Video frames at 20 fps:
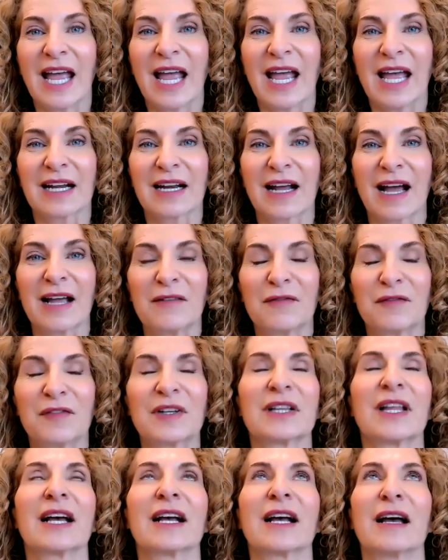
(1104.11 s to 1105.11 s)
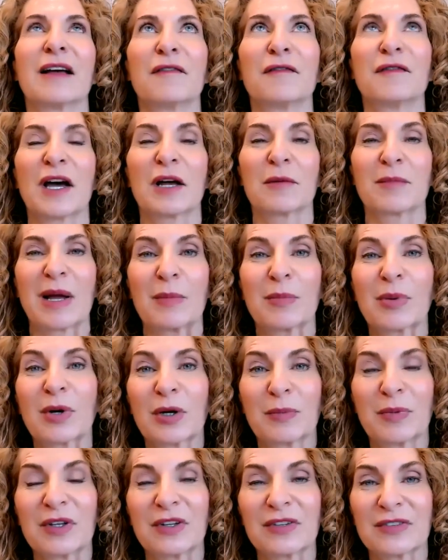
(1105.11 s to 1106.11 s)
And I feel like I have found my
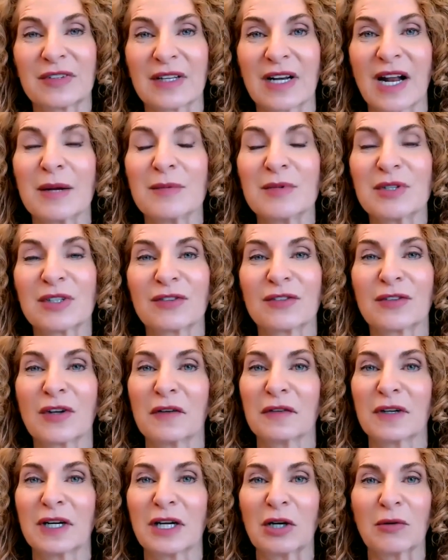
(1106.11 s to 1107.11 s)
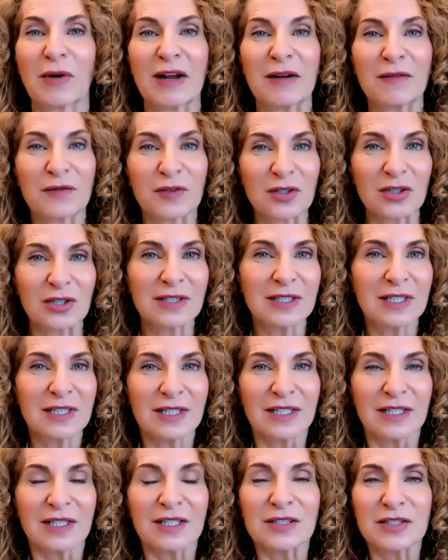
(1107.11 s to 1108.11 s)
purpose, and I am just so very grateful
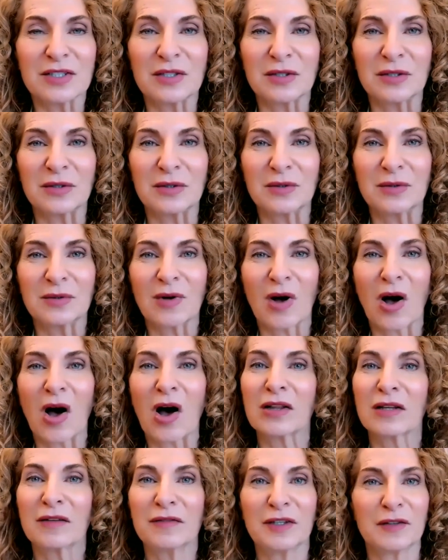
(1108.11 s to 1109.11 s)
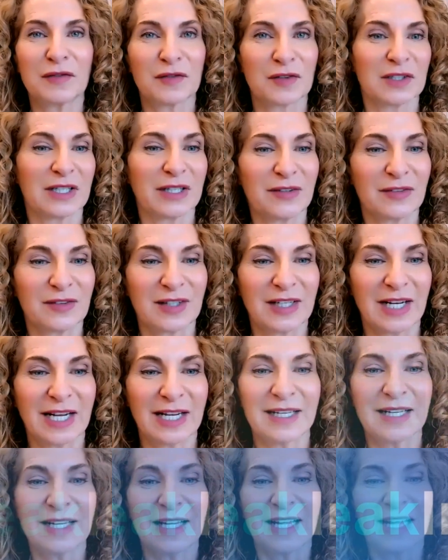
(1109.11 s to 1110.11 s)
to all of you for
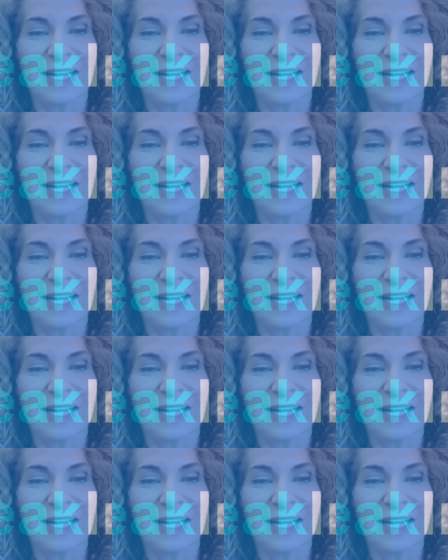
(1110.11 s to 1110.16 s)
listening.